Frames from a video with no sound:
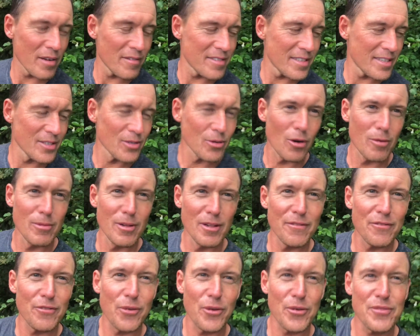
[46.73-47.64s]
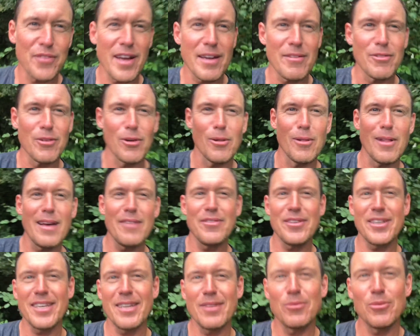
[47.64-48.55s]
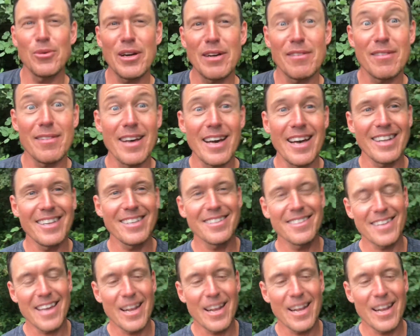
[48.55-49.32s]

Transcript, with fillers: of a normal 45 year old life again, whatever that is.